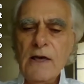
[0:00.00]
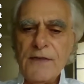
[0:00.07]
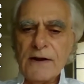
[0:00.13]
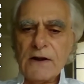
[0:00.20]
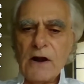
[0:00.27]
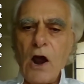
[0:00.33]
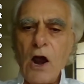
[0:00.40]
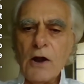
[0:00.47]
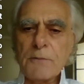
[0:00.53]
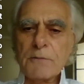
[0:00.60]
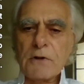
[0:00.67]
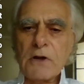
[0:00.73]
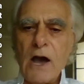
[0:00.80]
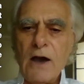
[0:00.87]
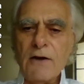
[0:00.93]
that
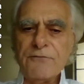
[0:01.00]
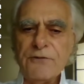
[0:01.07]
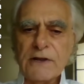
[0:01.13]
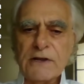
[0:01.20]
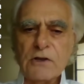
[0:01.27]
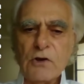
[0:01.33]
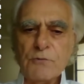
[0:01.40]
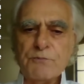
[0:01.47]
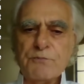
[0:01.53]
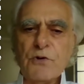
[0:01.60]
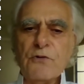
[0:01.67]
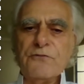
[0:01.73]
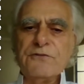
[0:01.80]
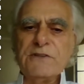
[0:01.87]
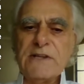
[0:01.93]
armed conflict could
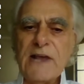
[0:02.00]
prove